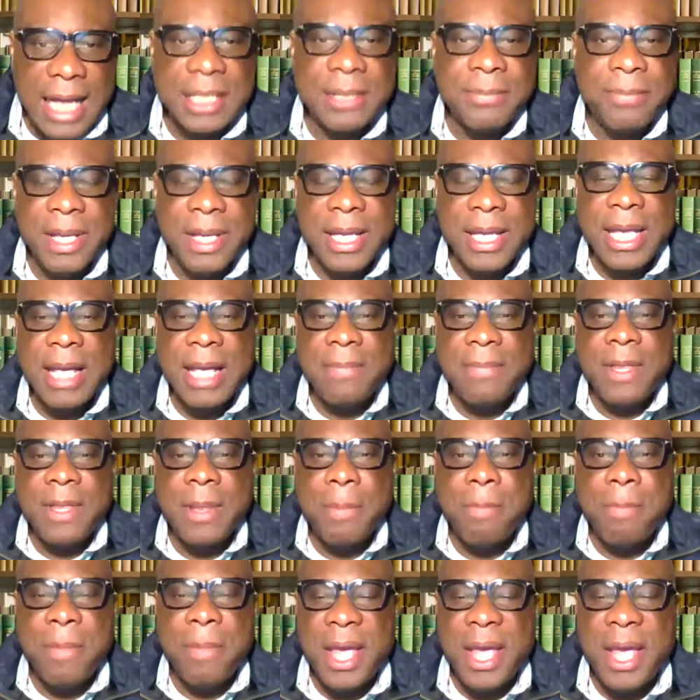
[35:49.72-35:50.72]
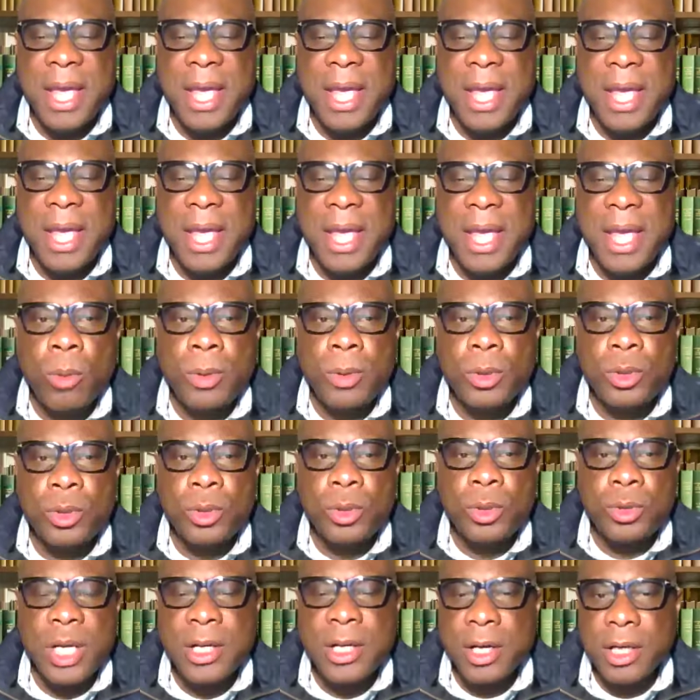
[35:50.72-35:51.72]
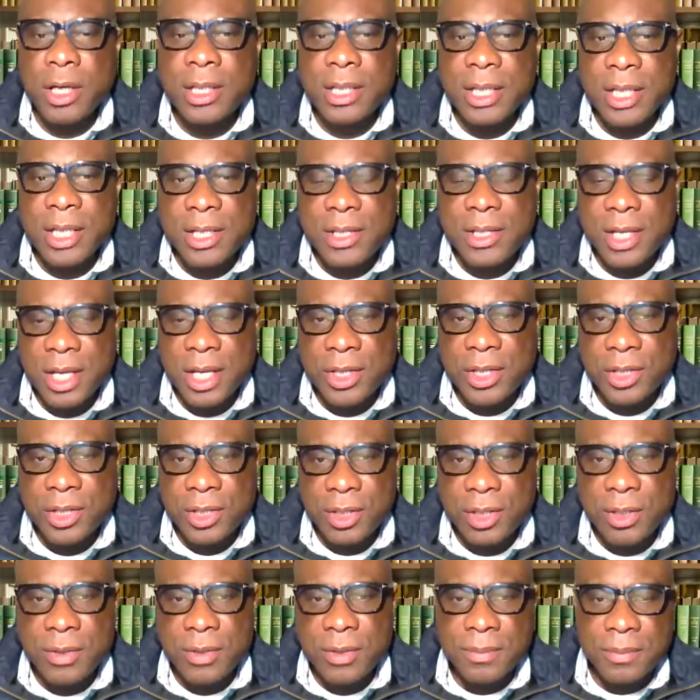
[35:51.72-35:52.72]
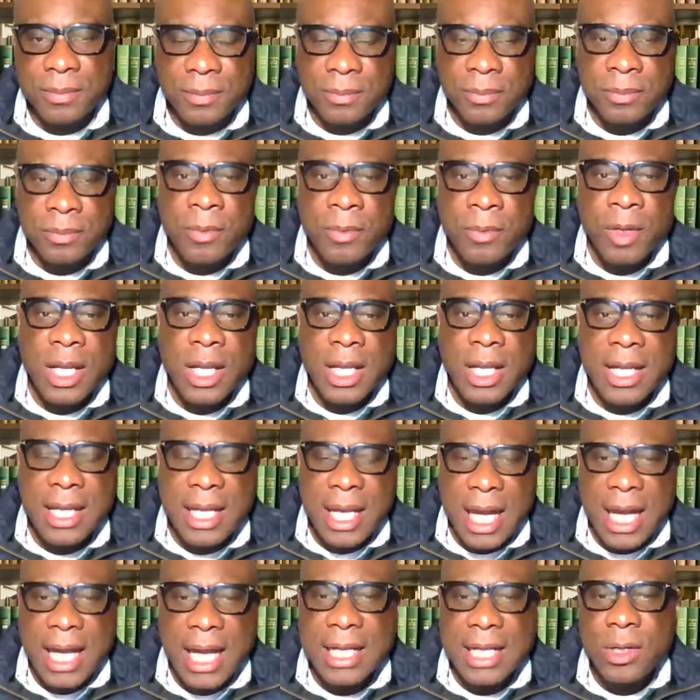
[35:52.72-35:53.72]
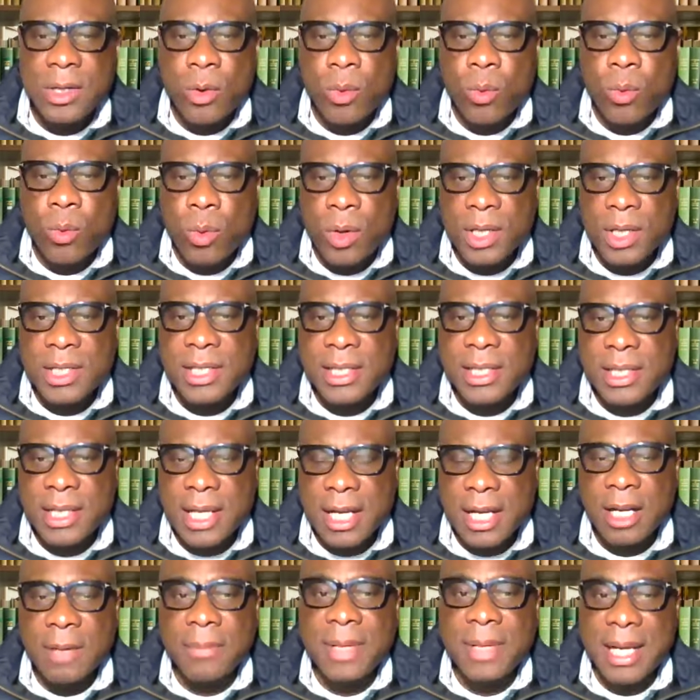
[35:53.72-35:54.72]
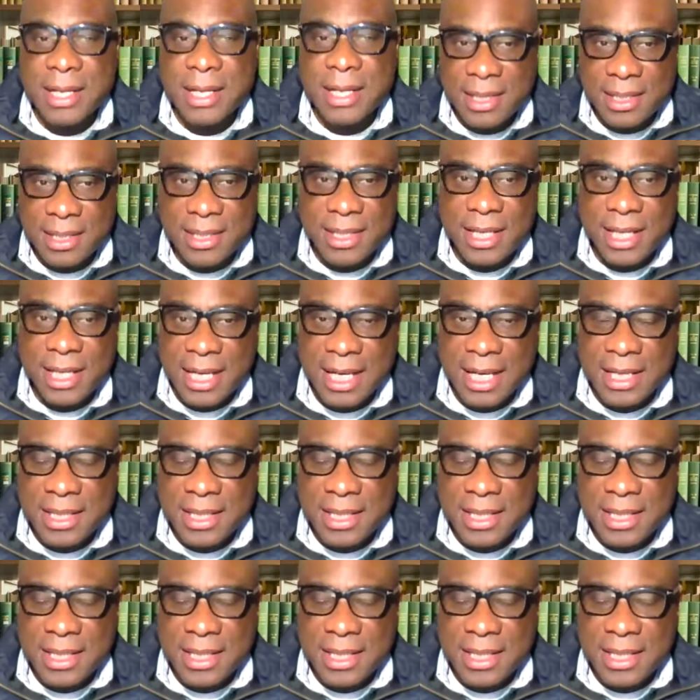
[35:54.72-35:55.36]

GATT became the main global trade organization. GATT was set up, that is